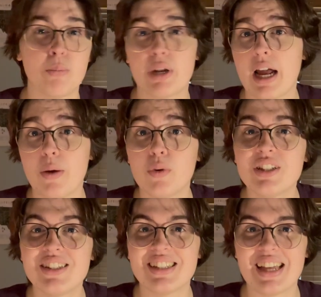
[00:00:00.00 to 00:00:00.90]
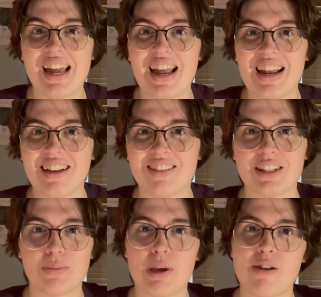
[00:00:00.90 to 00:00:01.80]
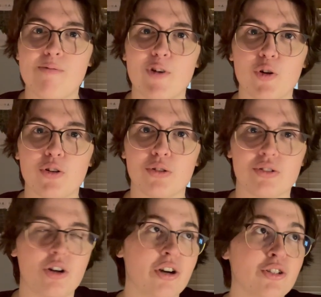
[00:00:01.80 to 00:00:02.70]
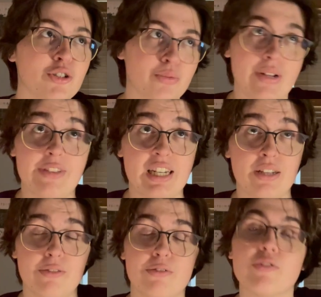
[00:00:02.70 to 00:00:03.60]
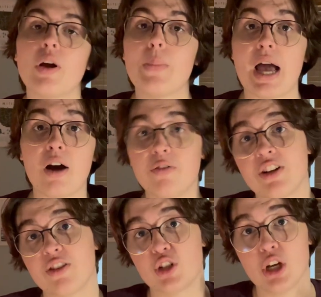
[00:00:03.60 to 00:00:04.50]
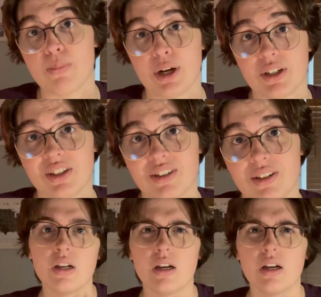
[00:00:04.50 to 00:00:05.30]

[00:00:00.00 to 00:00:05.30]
But I would say the sped up vocals are derivative from Alvin and the Chipmunks.